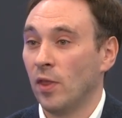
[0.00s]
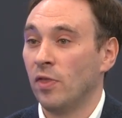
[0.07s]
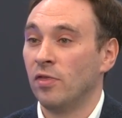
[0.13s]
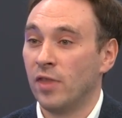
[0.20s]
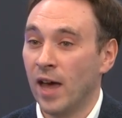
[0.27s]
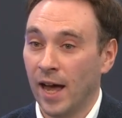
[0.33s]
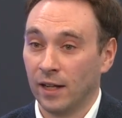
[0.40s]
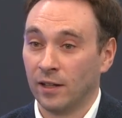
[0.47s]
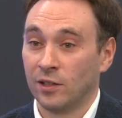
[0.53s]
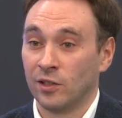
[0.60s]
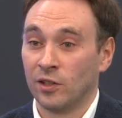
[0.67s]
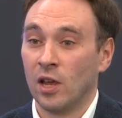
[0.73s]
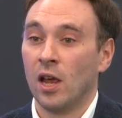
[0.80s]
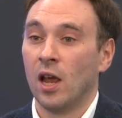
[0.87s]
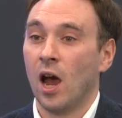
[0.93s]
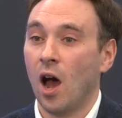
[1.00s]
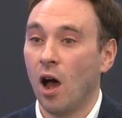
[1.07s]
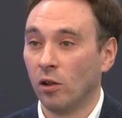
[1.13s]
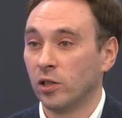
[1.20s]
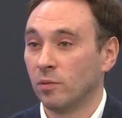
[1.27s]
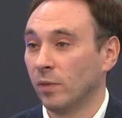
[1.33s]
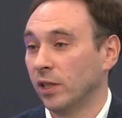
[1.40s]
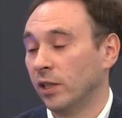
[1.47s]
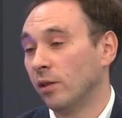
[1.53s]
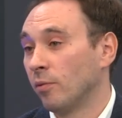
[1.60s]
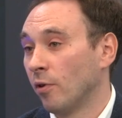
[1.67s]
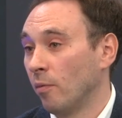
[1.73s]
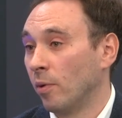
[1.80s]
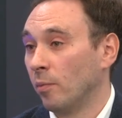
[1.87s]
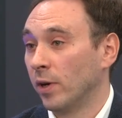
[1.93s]
And that's ultimately the
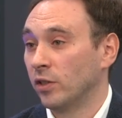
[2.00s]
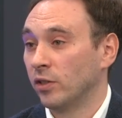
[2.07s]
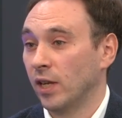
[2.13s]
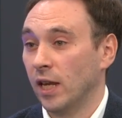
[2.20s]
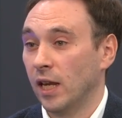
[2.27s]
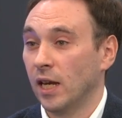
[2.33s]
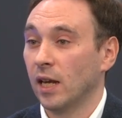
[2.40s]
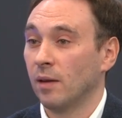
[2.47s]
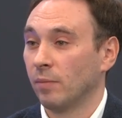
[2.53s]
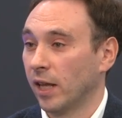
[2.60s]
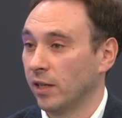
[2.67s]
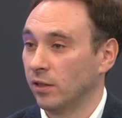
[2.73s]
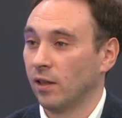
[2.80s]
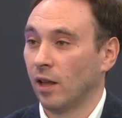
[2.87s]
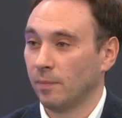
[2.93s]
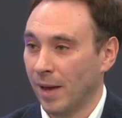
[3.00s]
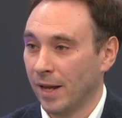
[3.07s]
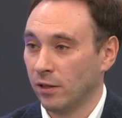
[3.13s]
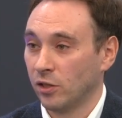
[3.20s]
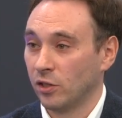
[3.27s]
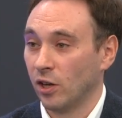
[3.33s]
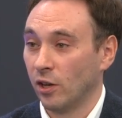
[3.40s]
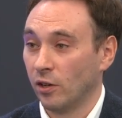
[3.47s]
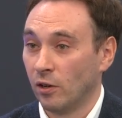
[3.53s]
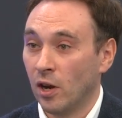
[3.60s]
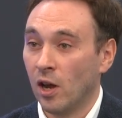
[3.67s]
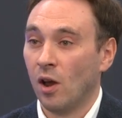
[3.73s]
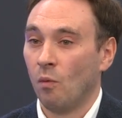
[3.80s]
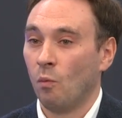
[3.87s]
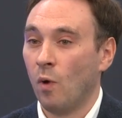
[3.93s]
problem we're seeing in places like Manston,
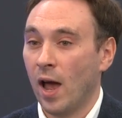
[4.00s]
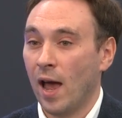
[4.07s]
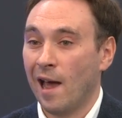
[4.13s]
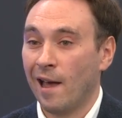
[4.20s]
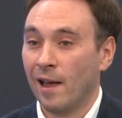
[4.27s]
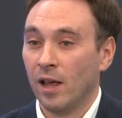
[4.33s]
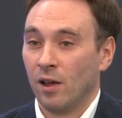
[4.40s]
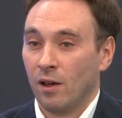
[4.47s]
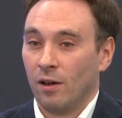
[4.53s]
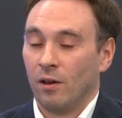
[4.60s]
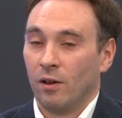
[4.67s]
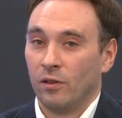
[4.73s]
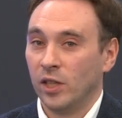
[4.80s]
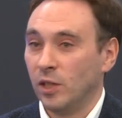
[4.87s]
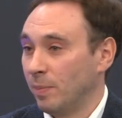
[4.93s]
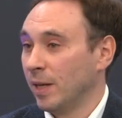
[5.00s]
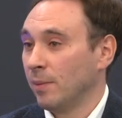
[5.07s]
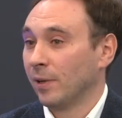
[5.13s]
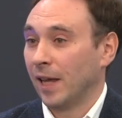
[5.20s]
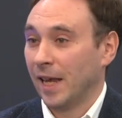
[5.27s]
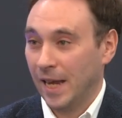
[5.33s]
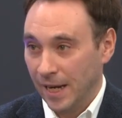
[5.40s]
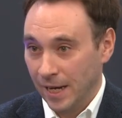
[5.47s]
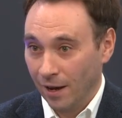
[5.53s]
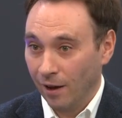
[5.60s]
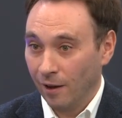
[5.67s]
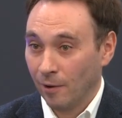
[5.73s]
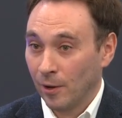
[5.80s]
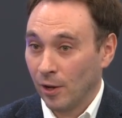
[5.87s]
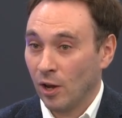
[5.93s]
where these people are
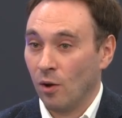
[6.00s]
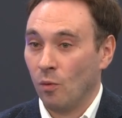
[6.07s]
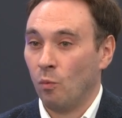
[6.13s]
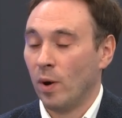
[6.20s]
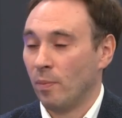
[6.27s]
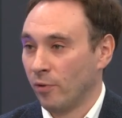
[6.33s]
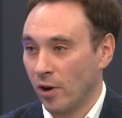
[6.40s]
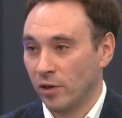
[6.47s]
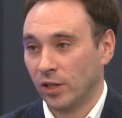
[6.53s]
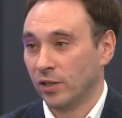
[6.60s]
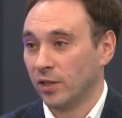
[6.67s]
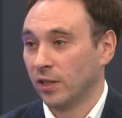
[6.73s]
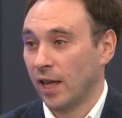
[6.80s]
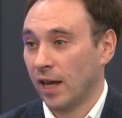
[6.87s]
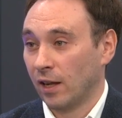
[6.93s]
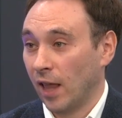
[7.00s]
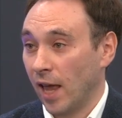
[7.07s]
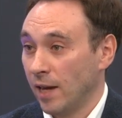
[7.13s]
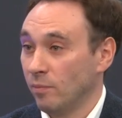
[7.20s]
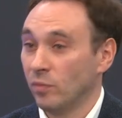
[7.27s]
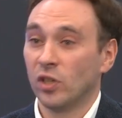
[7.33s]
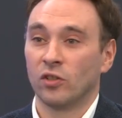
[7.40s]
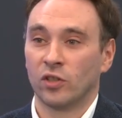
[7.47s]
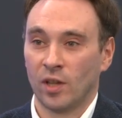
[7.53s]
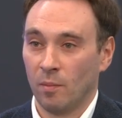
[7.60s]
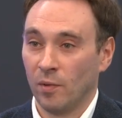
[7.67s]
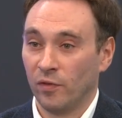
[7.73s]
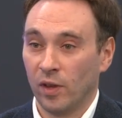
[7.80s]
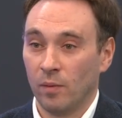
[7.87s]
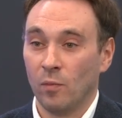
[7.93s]
here, we're processing their claims.
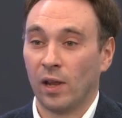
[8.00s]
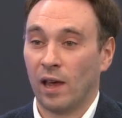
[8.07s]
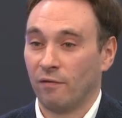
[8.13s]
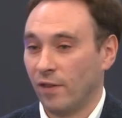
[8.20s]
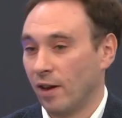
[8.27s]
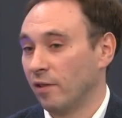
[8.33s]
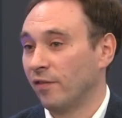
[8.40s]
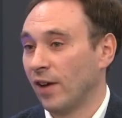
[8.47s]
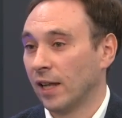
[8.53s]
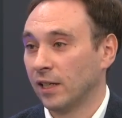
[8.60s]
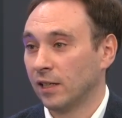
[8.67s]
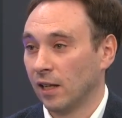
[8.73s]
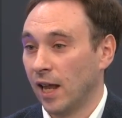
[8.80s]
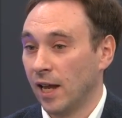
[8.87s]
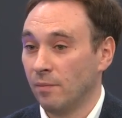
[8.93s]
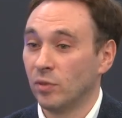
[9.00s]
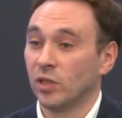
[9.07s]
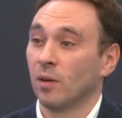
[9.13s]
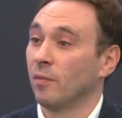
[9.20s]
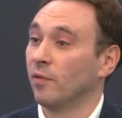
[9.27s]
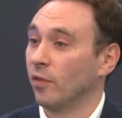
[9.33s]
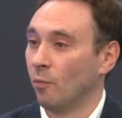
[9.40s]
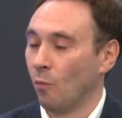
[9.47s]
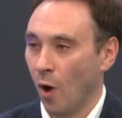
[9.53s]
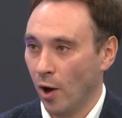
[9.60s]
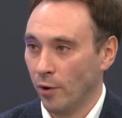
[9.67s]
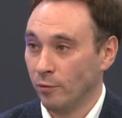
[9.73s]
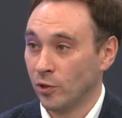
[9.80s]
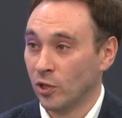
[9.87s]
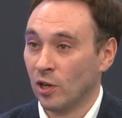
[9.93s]
Some of them will have very valid claims, some of them
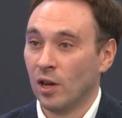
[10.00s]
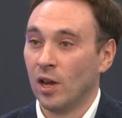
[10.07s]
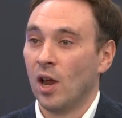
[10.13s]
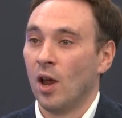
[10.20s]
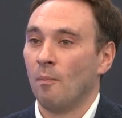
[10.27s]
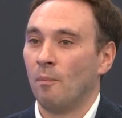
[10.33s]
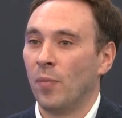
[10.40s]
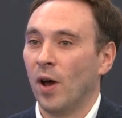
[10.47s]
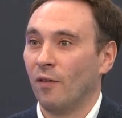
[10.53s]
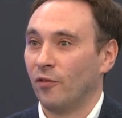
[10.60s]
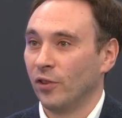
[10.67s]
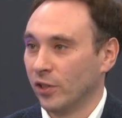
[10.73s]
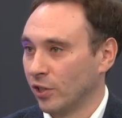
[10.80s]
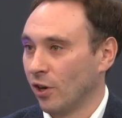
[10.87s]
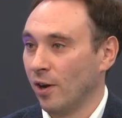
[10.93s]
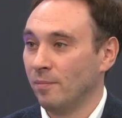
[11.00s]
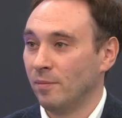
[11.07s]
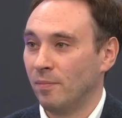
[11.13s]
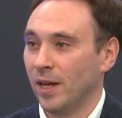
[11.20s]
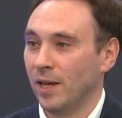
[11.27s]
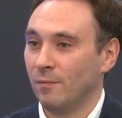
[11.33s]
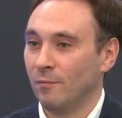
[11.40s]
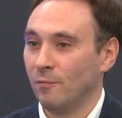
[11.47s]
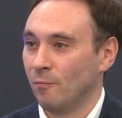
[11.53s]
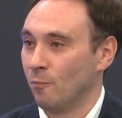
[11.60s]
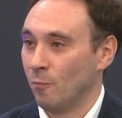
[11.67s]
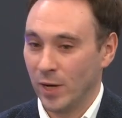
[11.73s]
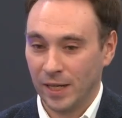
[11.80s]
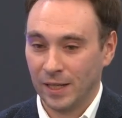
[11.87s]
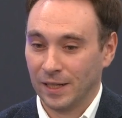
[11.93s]
won't. Mm. But for the time being,
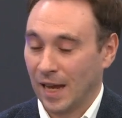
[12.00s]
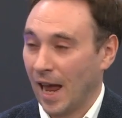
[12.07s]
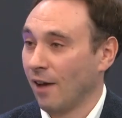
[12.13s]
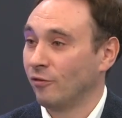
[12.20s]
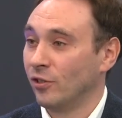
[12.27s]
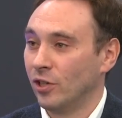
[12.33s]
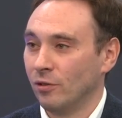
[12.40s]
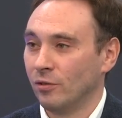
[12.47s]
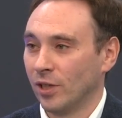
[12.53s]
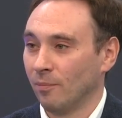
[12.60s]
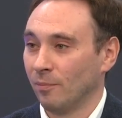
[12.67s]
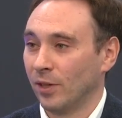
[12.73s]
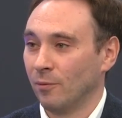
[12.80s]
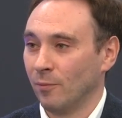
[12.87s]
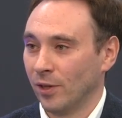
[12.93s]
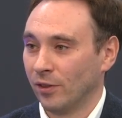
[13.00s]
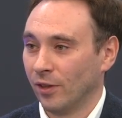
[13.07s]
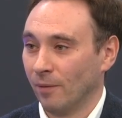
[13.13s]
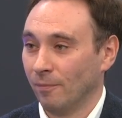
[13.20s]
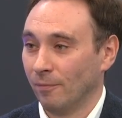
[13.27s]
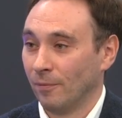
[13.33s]
we have to do something with them.